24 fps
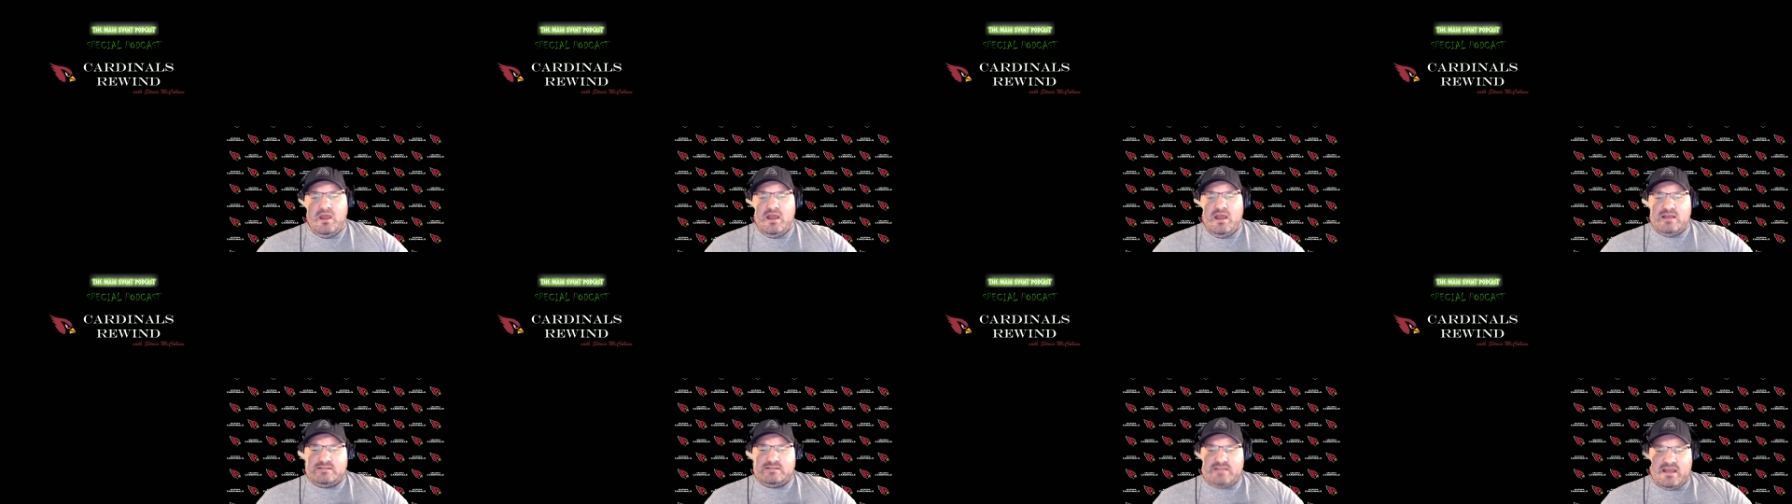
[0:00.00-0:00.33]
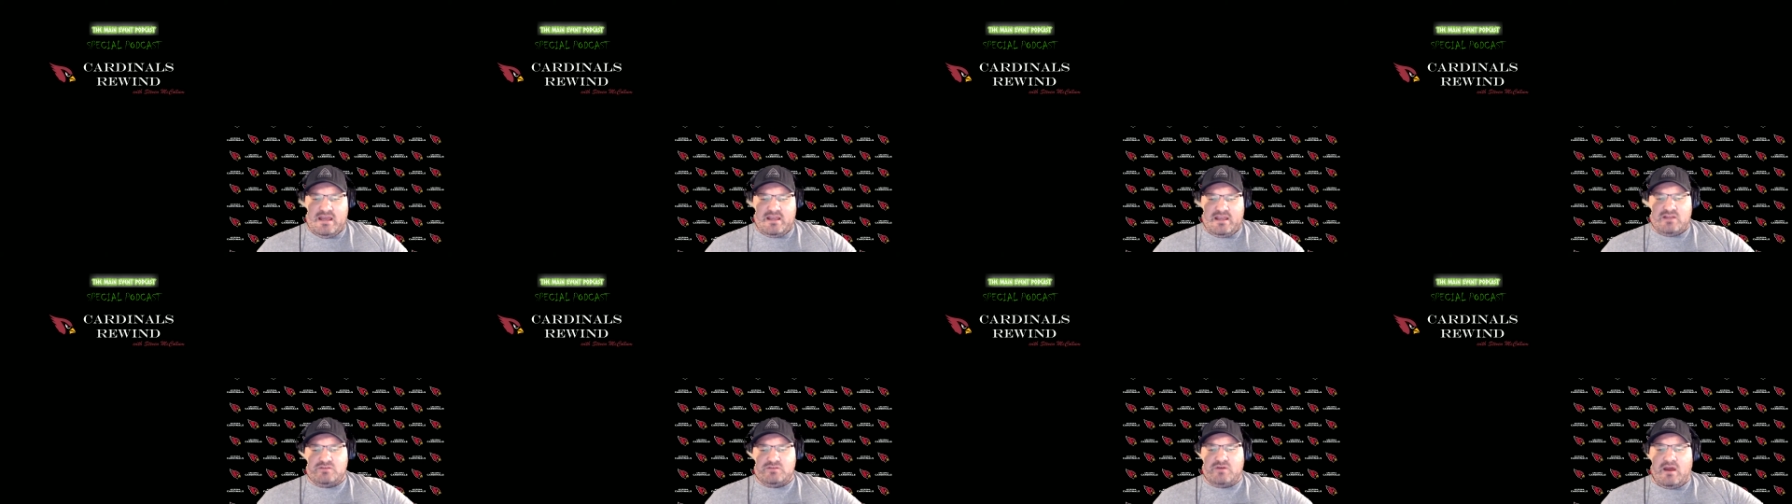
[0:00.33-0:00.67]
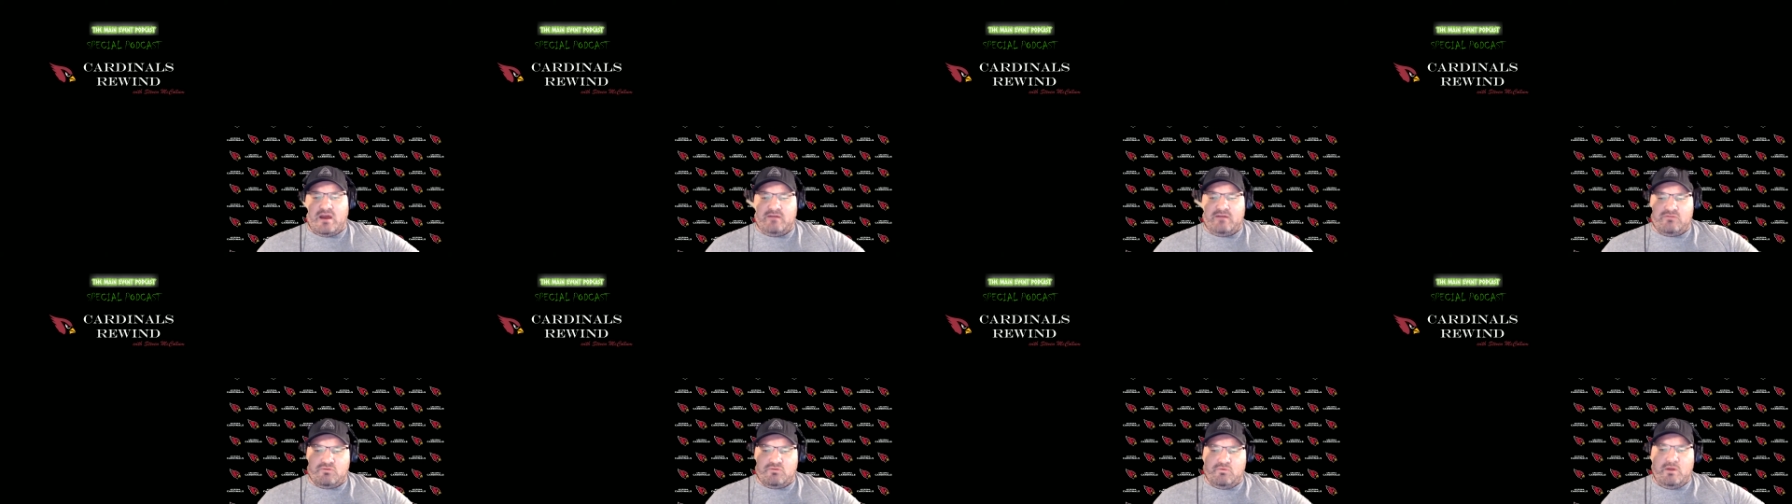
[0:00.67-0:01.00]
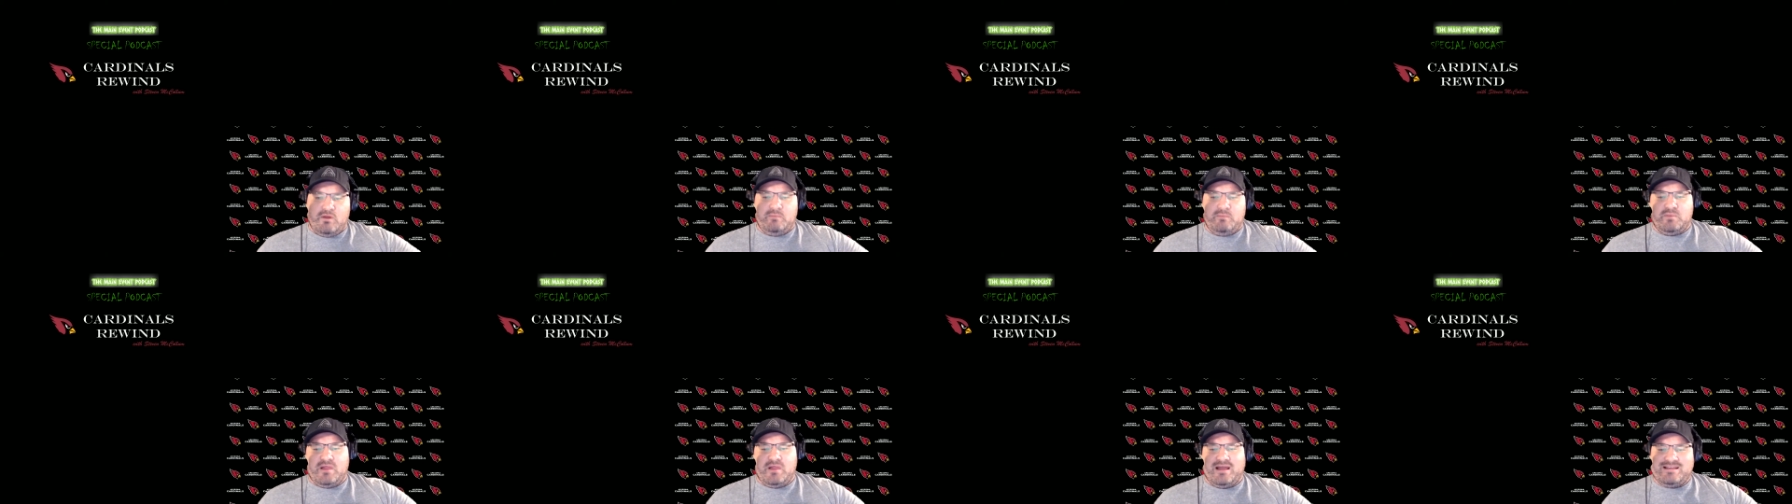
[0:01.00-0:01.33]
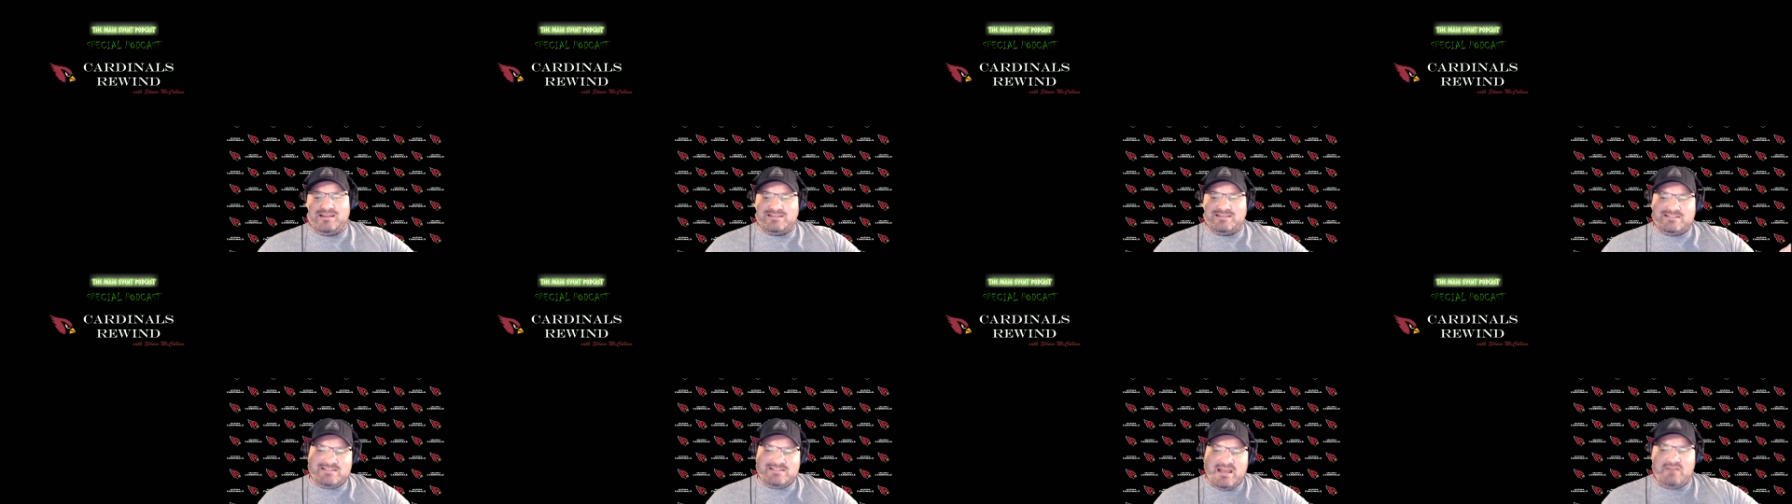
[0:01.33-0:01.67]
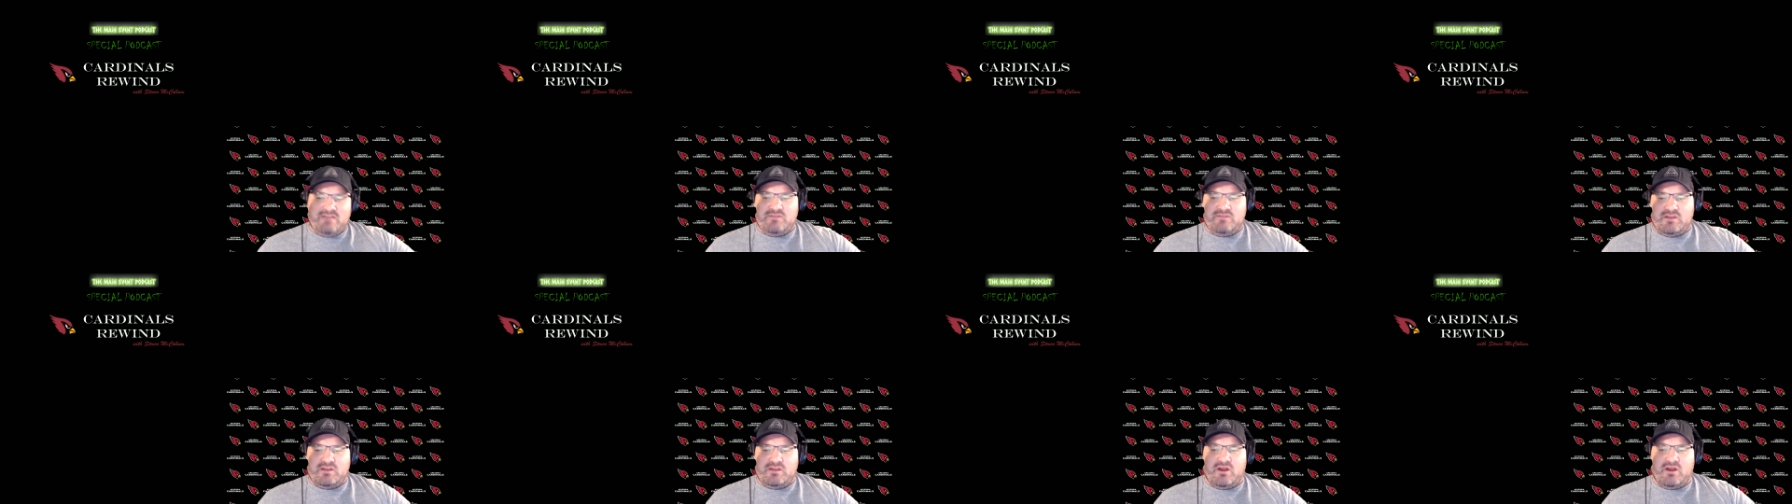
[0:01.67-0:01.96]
Second drive, three plays, seven